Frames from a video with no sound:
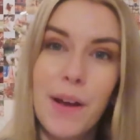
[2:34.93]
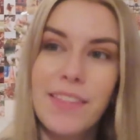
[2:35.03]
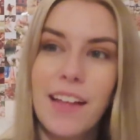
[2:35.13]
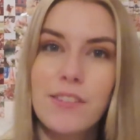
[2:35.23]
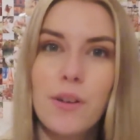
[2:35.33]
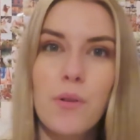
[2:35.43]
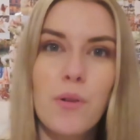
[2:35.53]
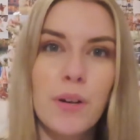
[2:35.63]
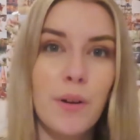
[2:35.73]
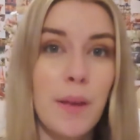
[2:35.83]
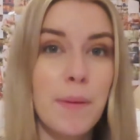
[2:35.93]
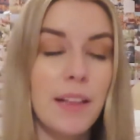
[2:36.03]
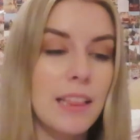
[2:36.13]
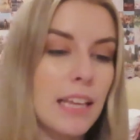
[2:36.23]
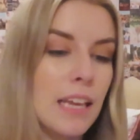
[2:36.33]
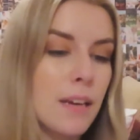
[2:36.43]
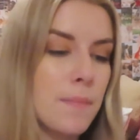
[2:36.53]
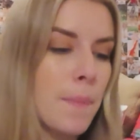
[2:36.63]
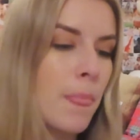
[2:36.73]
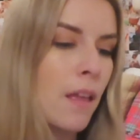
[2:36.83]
but that's so cool. It'll keep it clean.